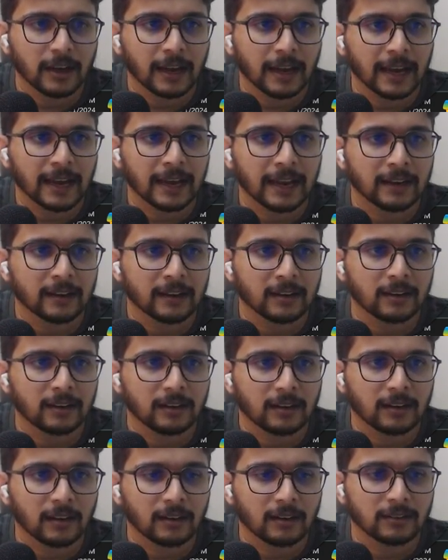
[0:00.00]
And
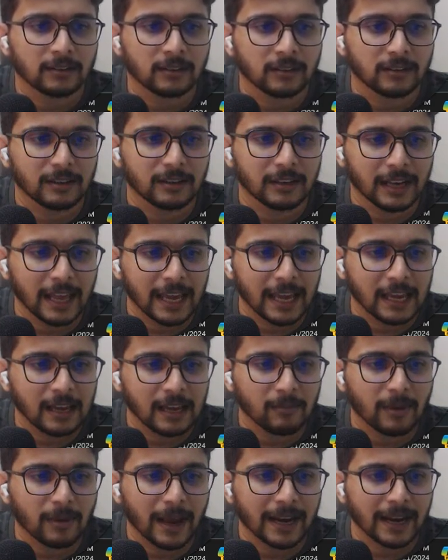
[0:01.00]
uh,
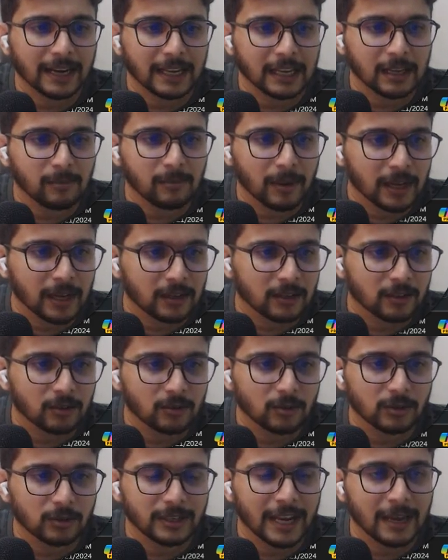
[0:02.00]
name and email,
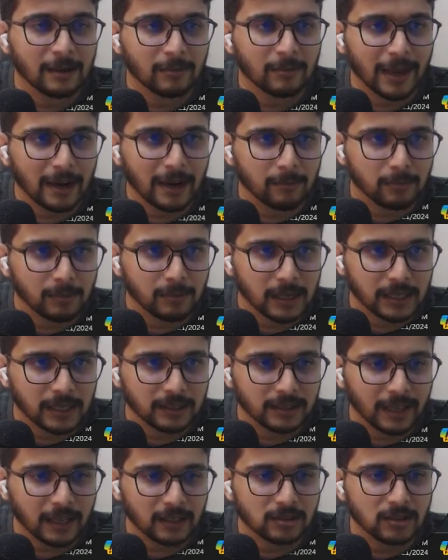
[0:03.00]
name can
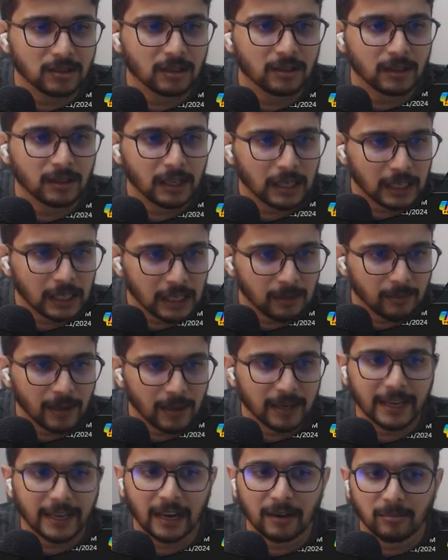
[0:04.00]
be text,
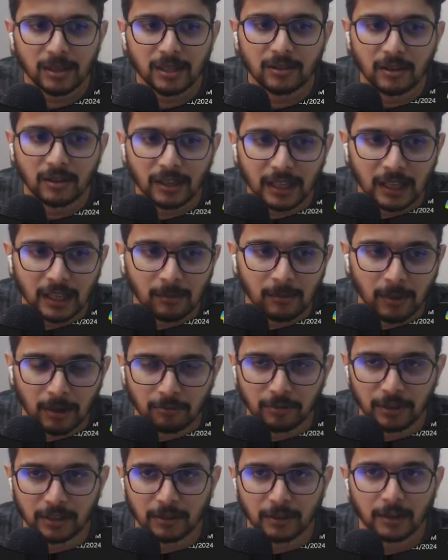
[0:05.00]
email can be the
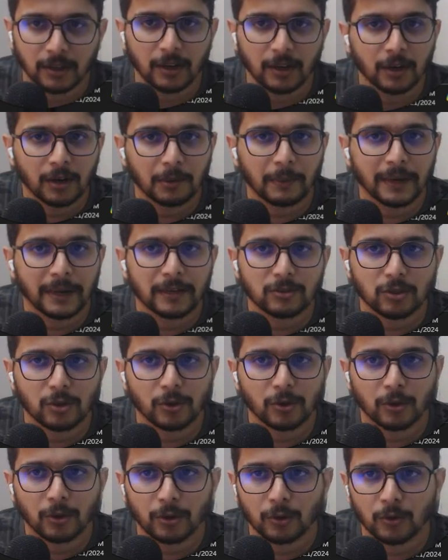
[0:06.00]
email field, right?
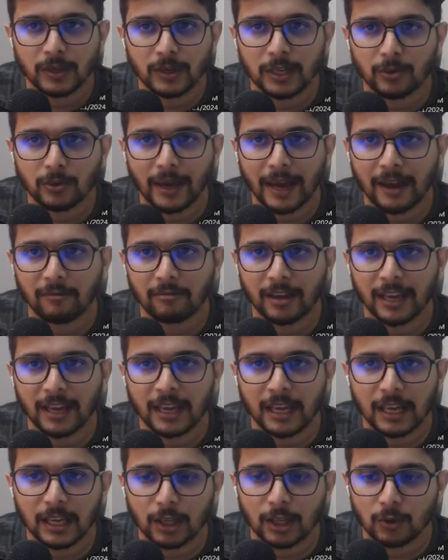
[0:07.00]
So you need to have
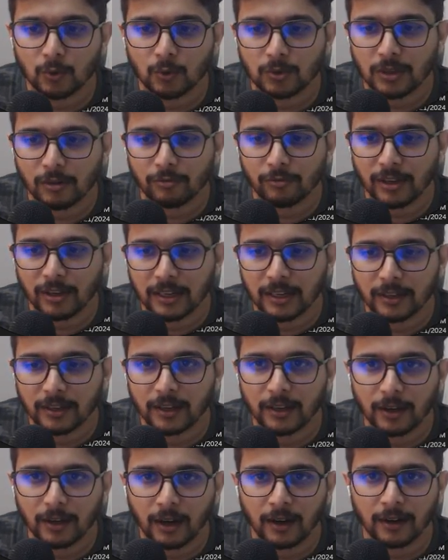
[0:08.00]
a user
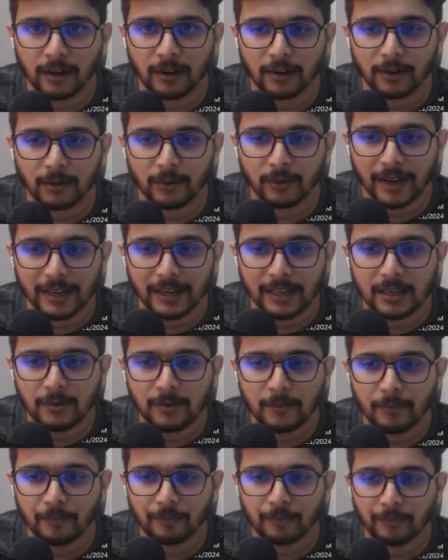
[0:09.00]
field uh,
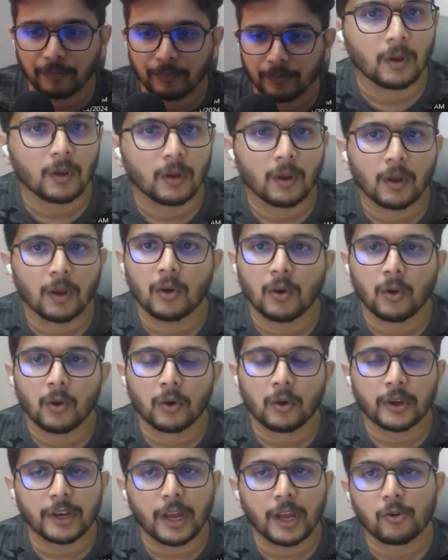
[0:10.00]
ready.
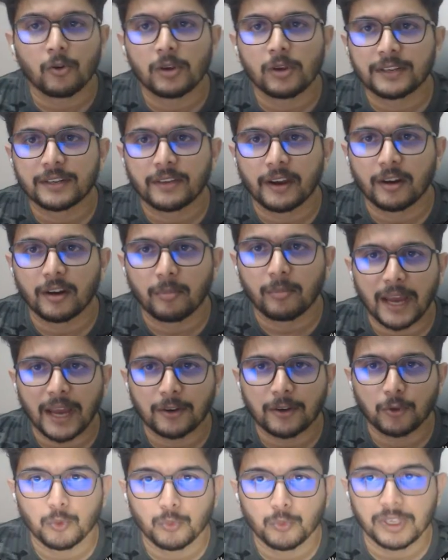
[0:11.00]
Okay, now let's
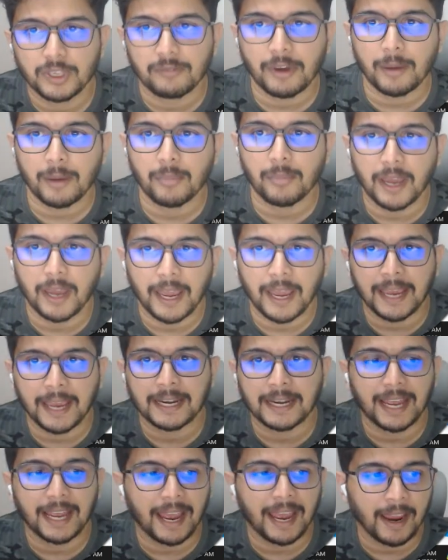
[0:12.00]
back to WeWeb
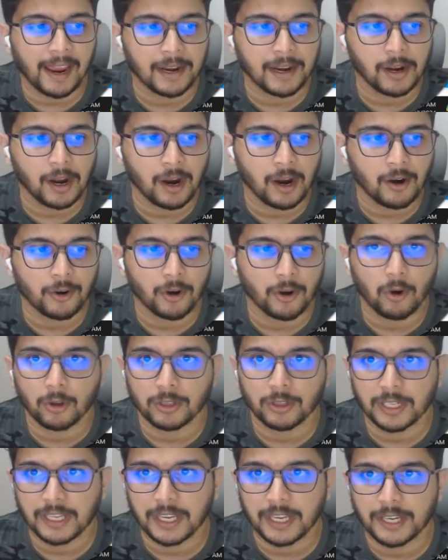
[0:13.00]
and add our
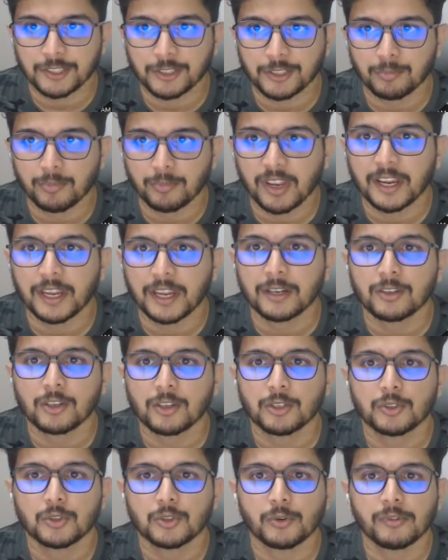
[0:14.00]
authentication plugin.
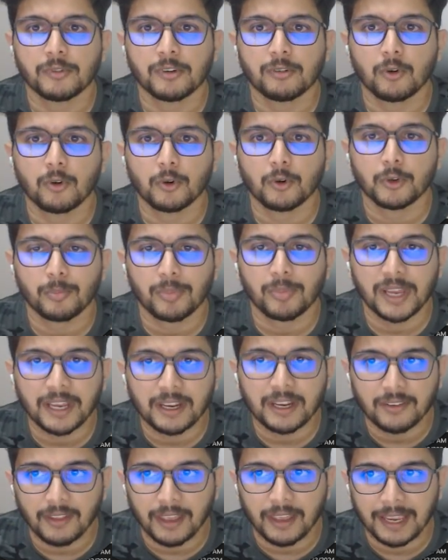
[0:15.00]
So we'll go to
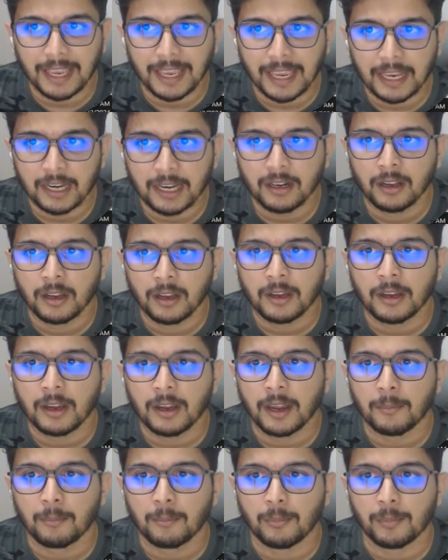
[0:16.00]
plugins again
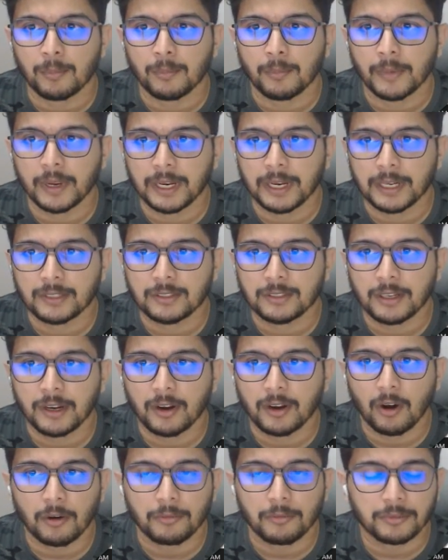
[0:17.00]

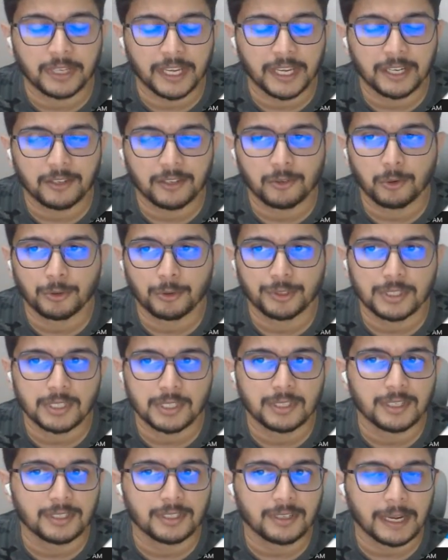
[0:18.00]
Instead of data
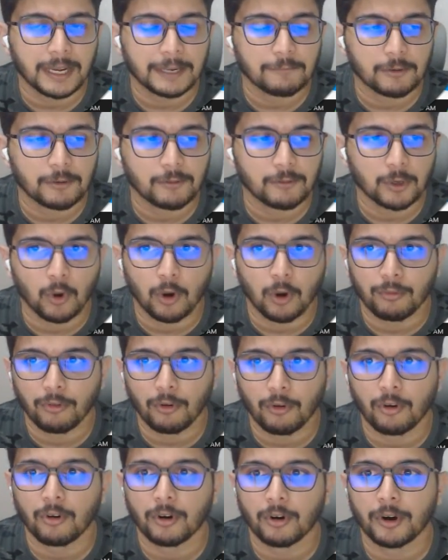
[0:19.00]
sources, this time we will go
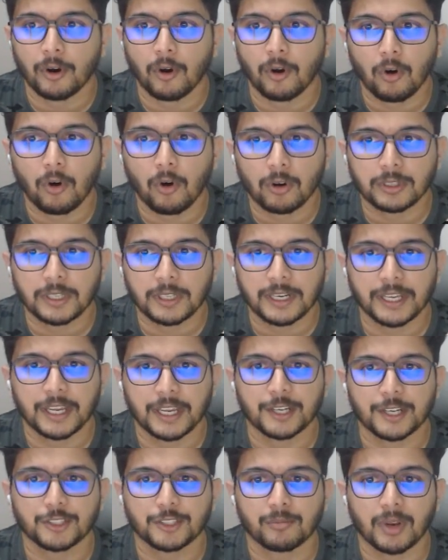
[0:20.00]
for
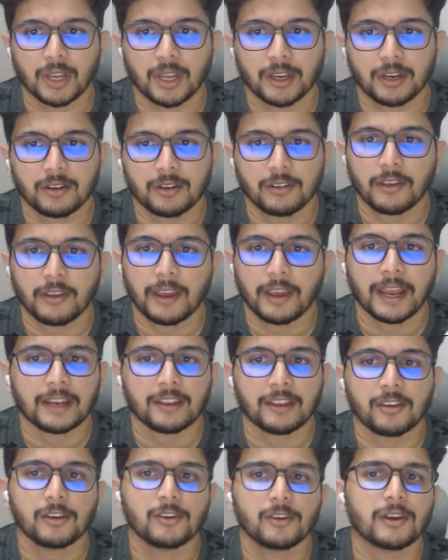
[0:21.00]
authentication plugins.
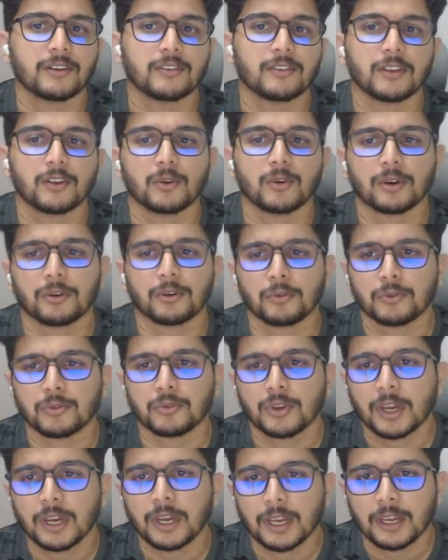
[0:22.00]
And here you can see you can
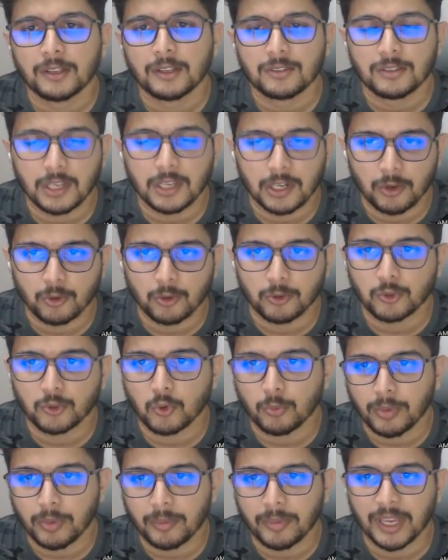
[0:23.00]
use Xano,
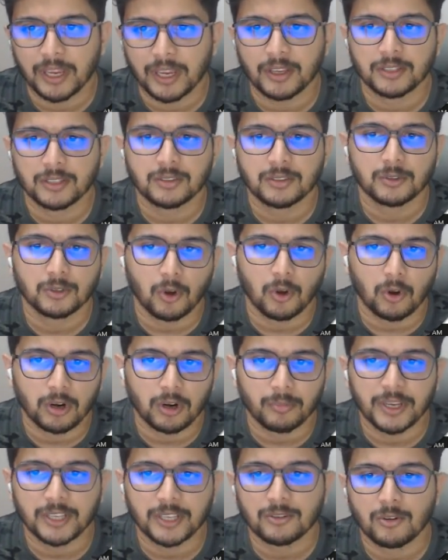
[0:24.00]
Supabase,
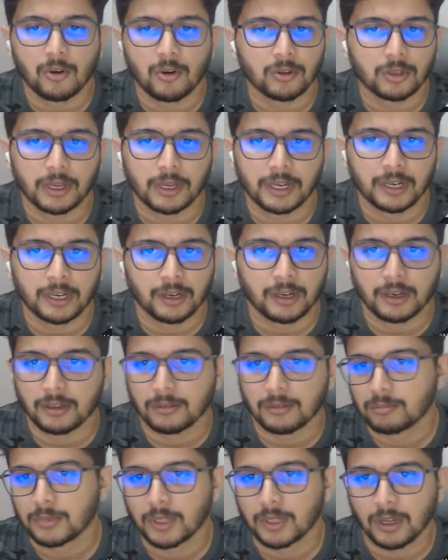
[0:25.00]
token-based auth, and
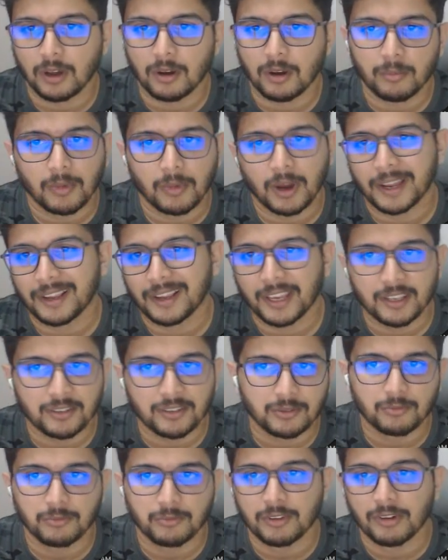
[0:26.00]
uh, I
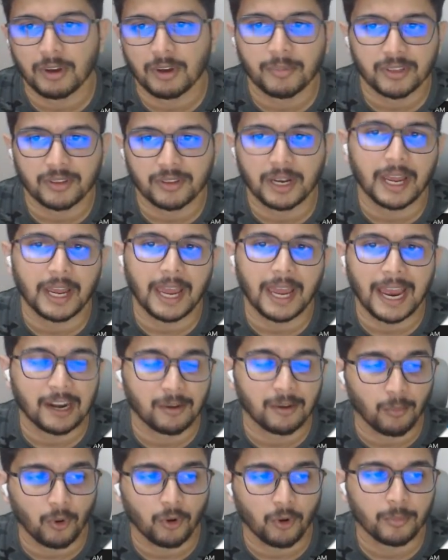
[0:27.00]
guess WeWeb is going to
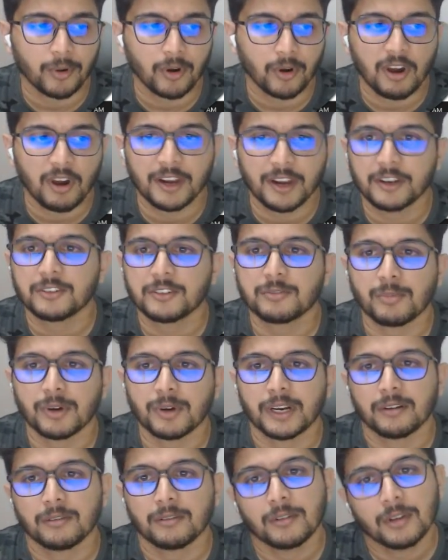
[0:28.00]
add more providers,
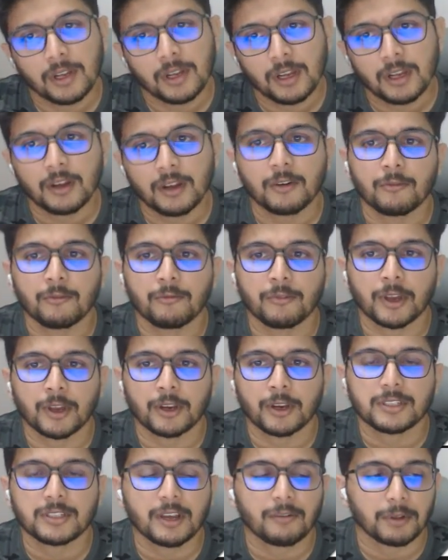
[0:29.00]
but we're
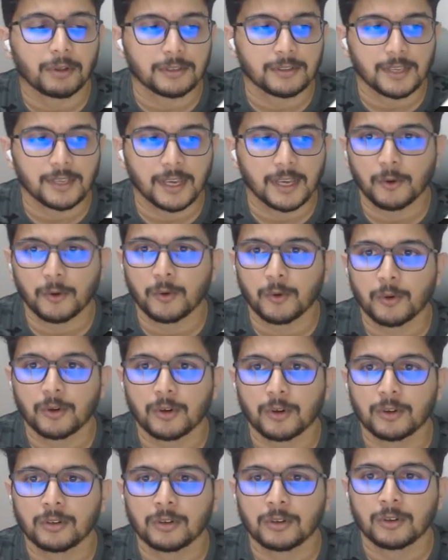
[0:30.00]
going to stick with Xano.
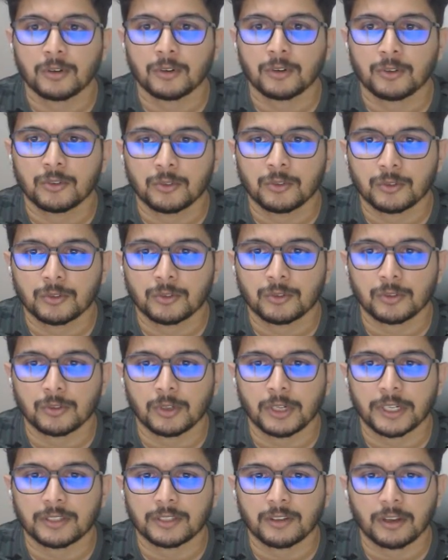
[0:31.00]

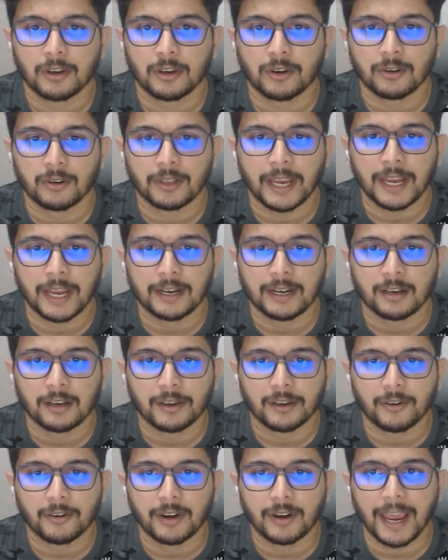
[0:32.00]
So let's click on that,
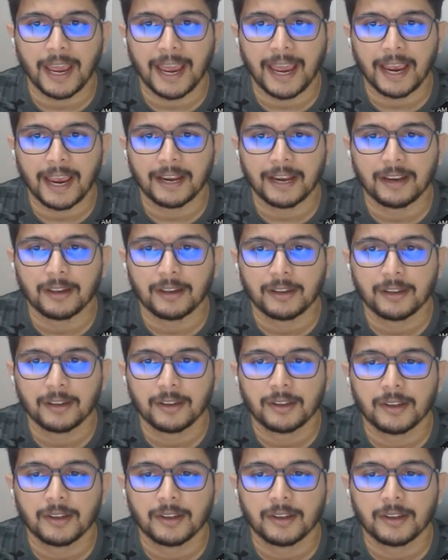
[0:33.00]
click on add.